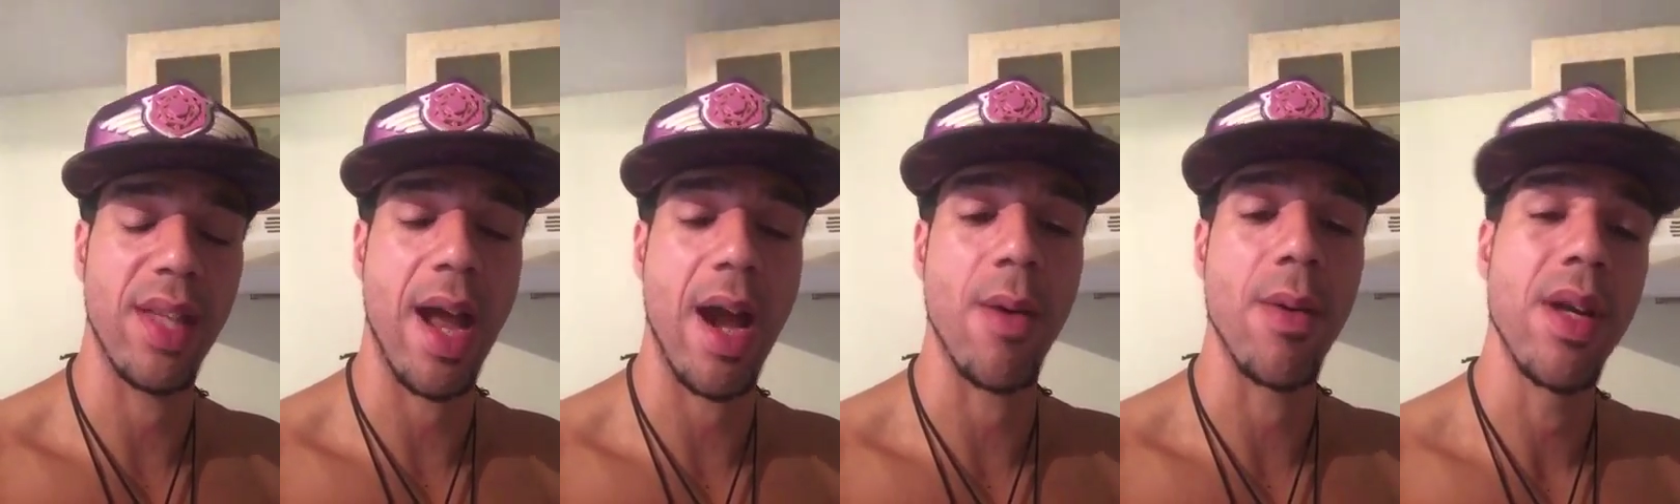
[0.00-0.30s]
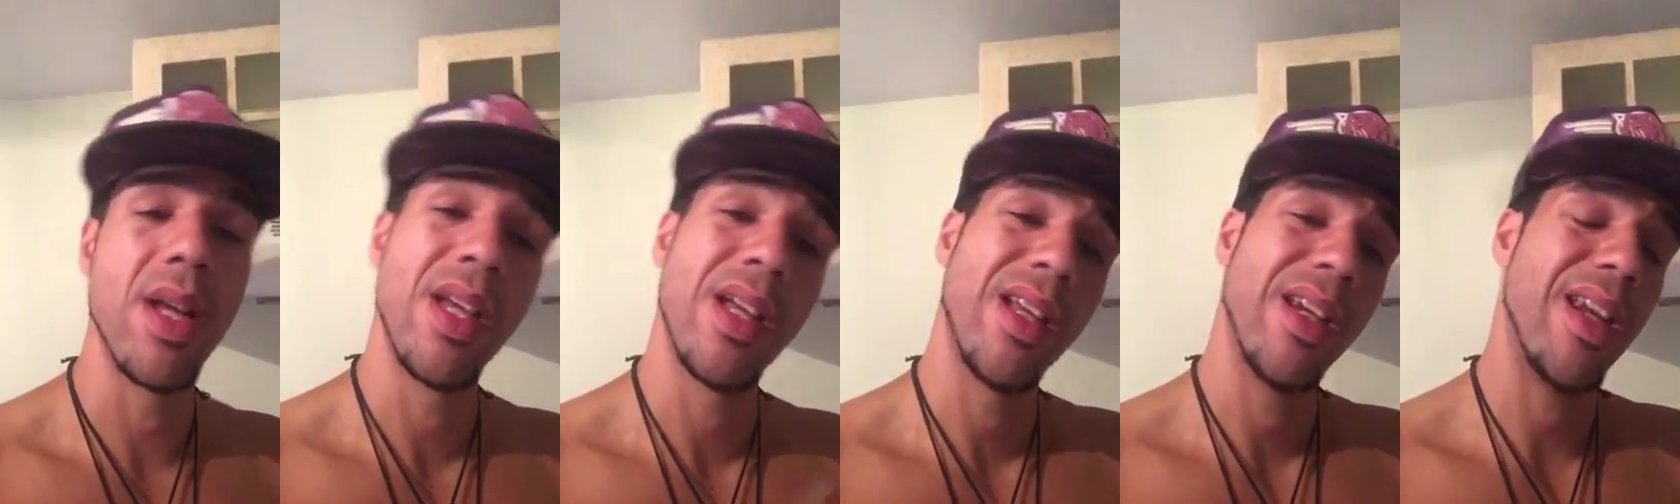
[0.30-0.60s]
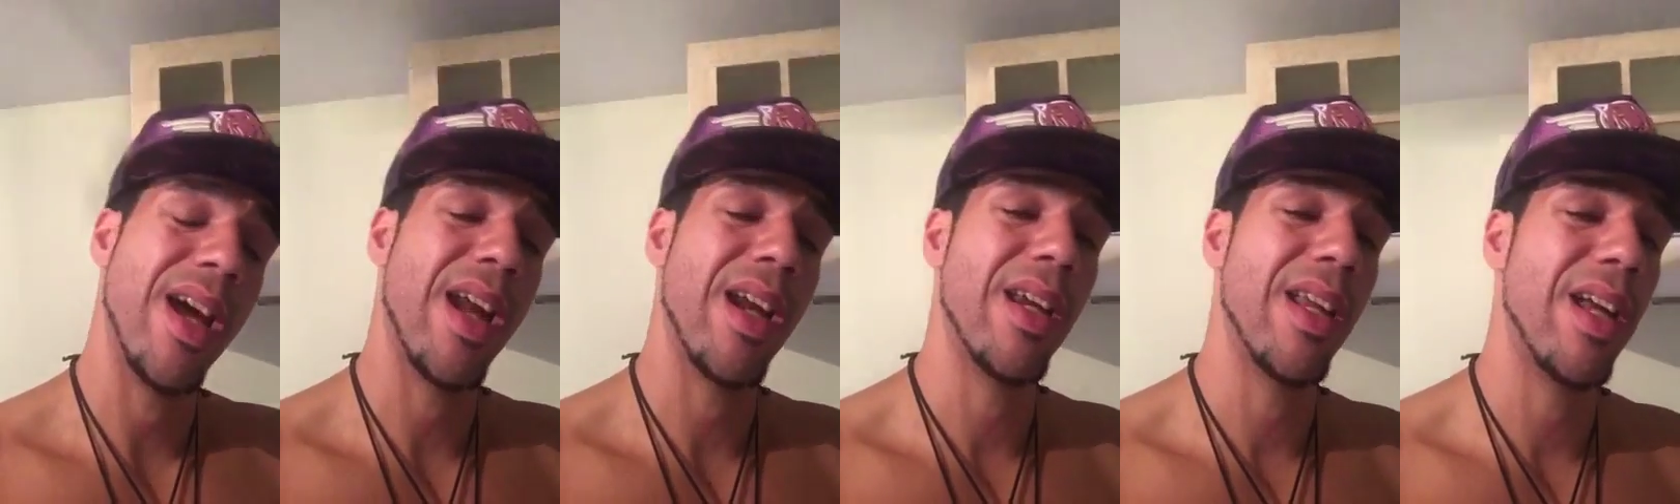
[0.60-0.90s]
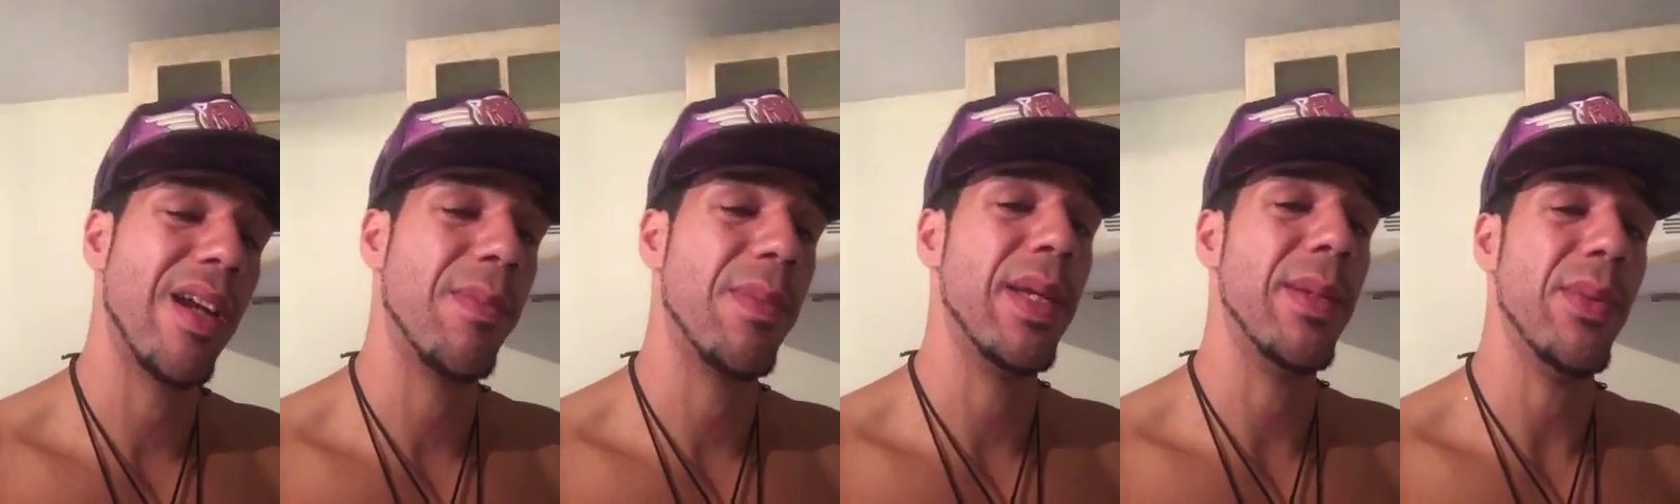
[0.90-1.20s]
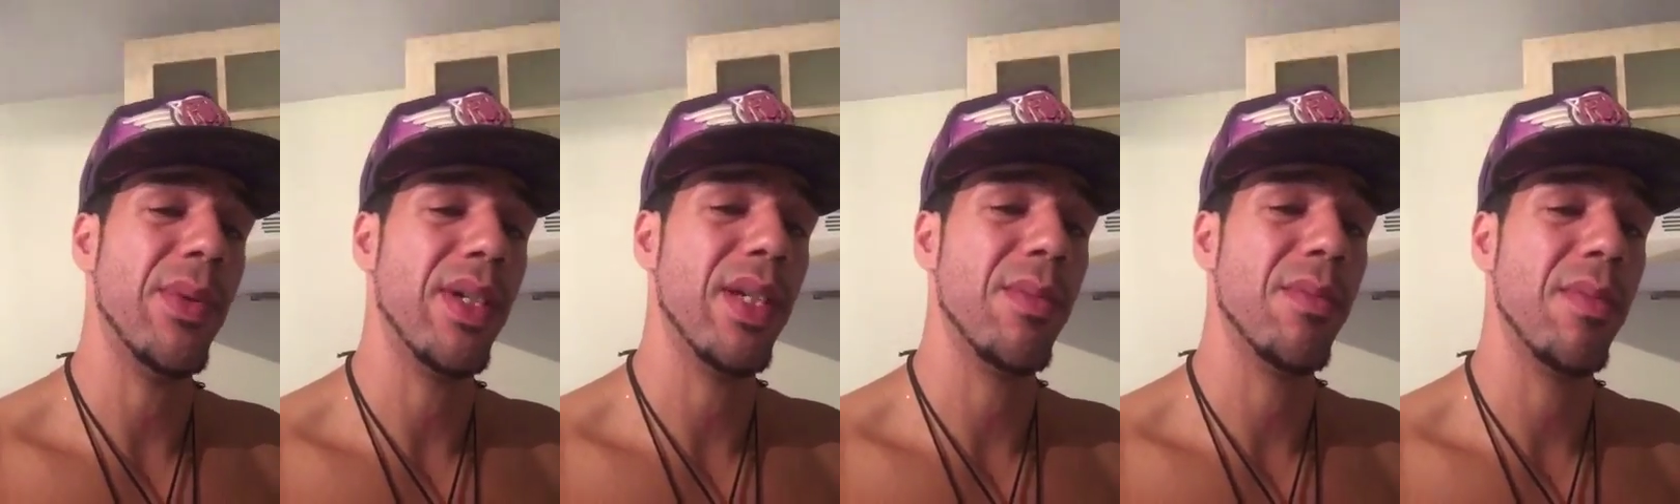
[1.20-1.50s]
Now, not a lot of
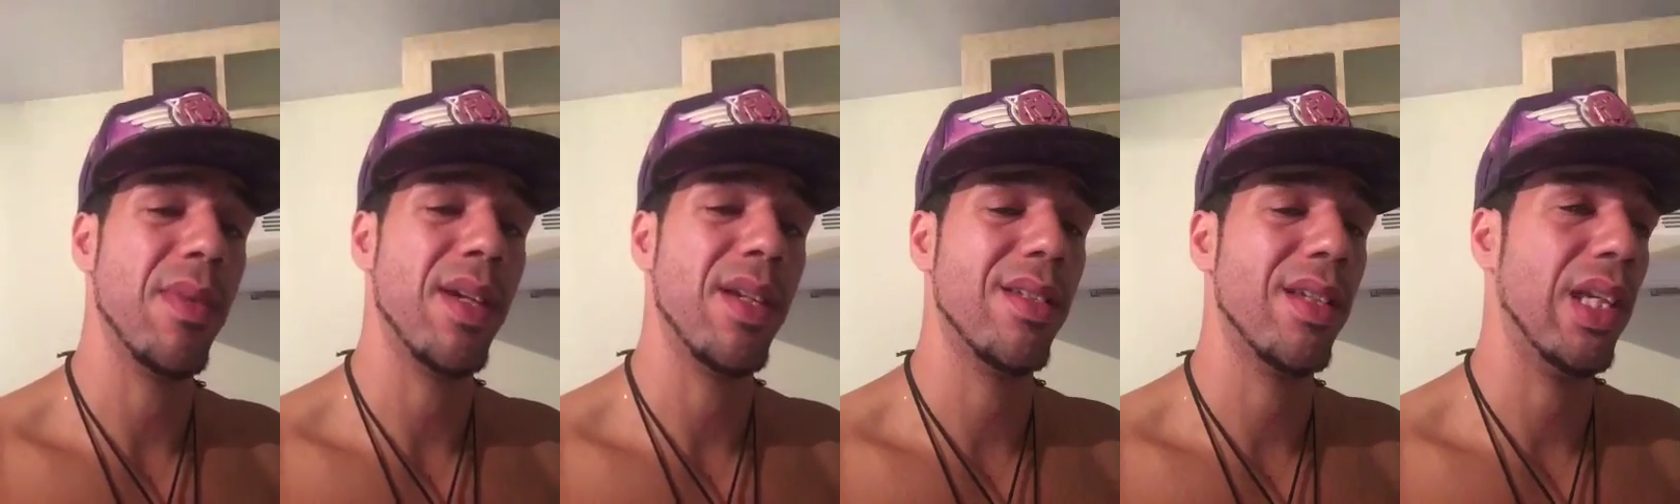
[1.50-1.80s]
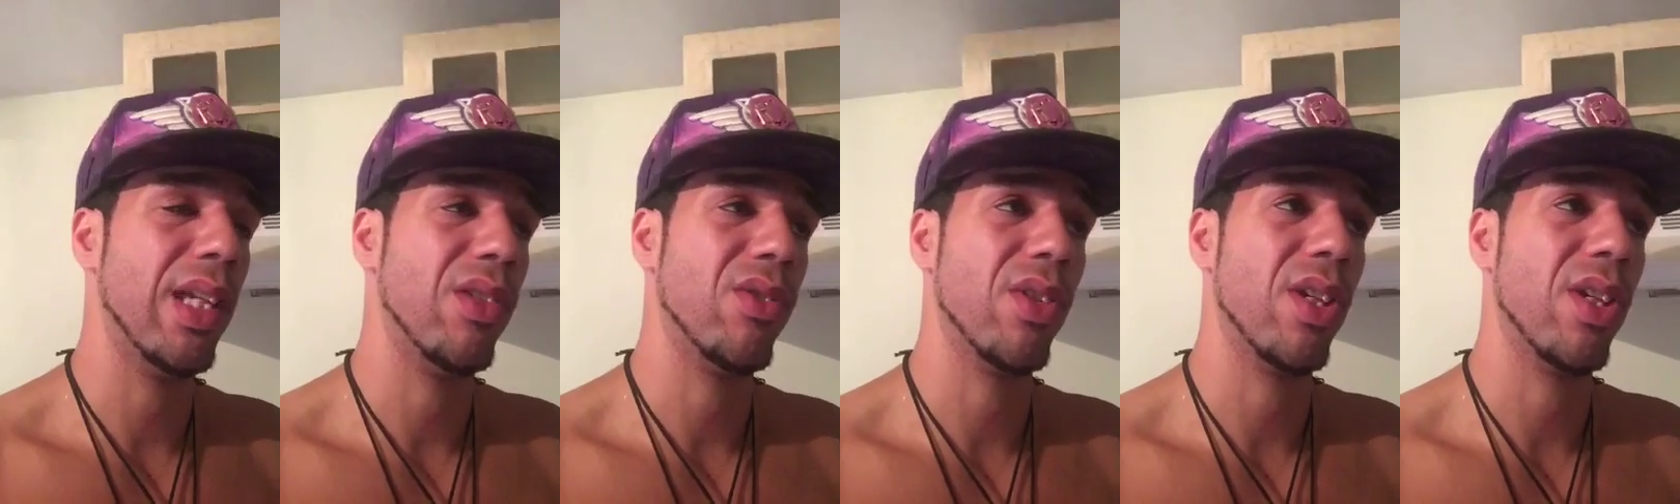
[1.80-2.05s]
people can meditate.